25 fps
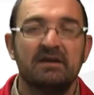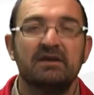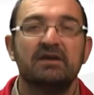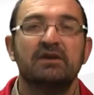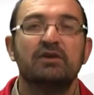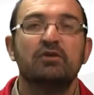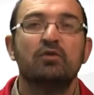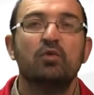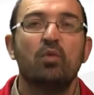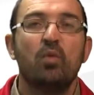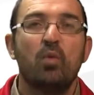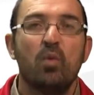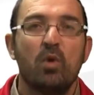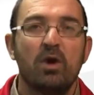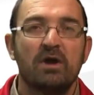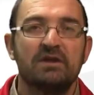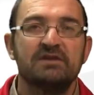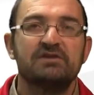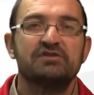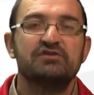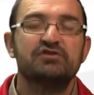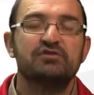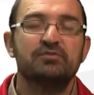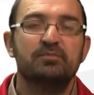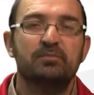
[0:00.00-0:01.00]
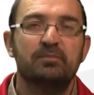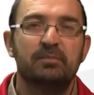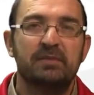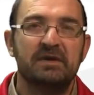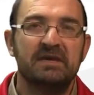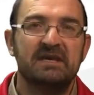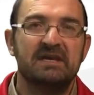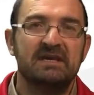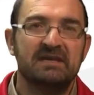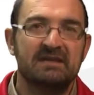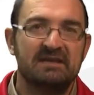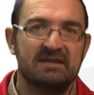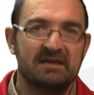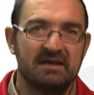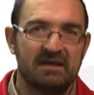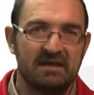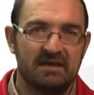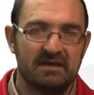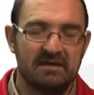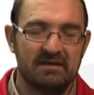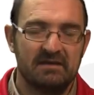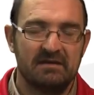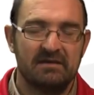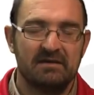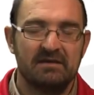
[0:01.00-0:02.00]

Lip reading: you want to be there.